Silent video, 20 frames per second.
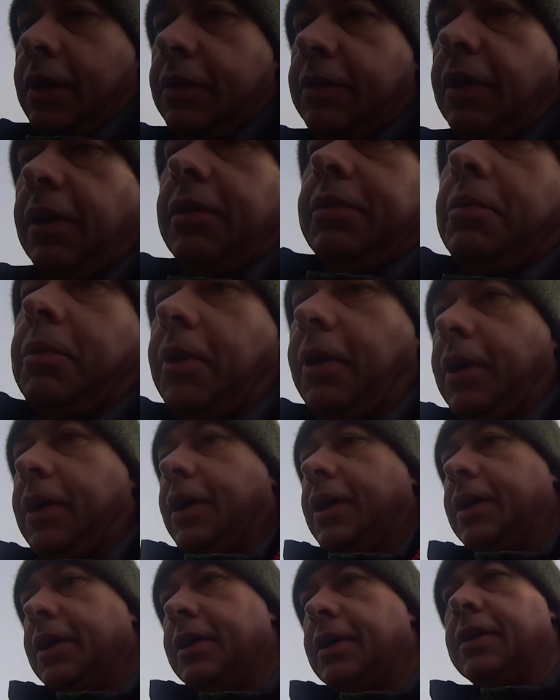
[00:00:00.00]
tell you what,
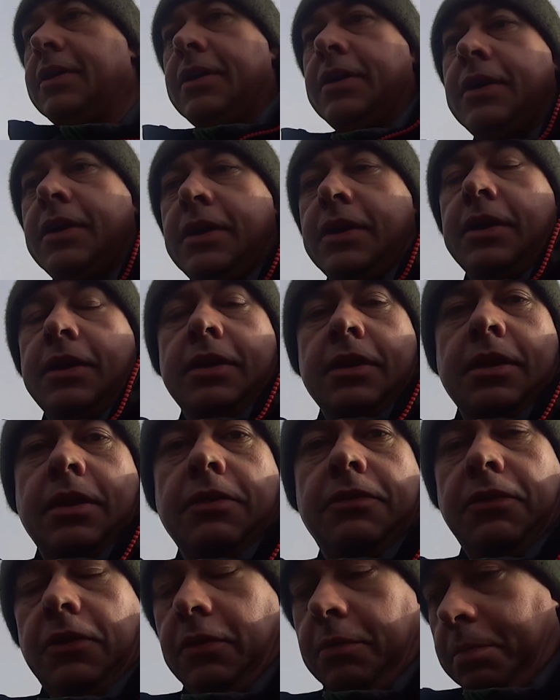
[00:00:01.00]

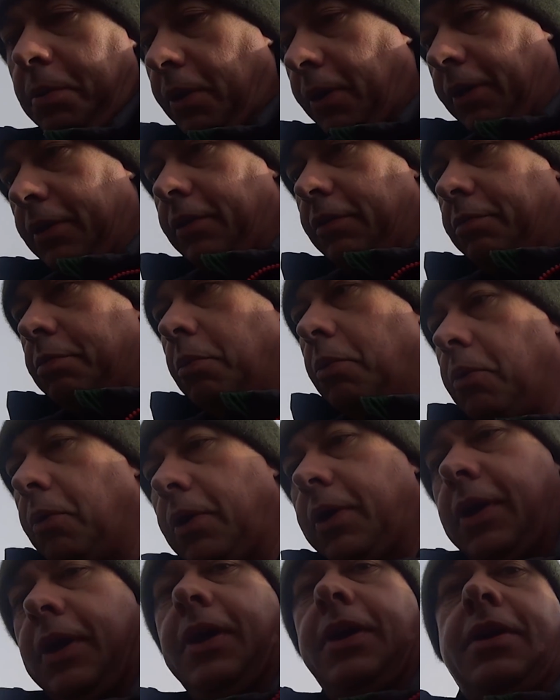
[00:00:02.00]
the first part of this
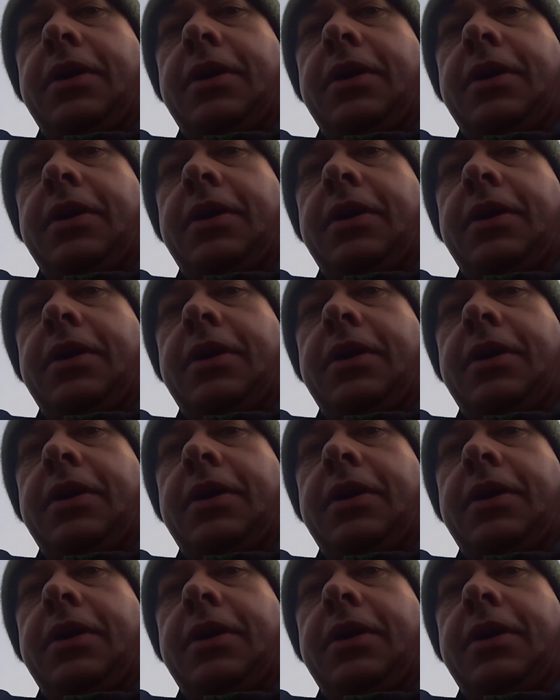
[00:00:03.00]
walk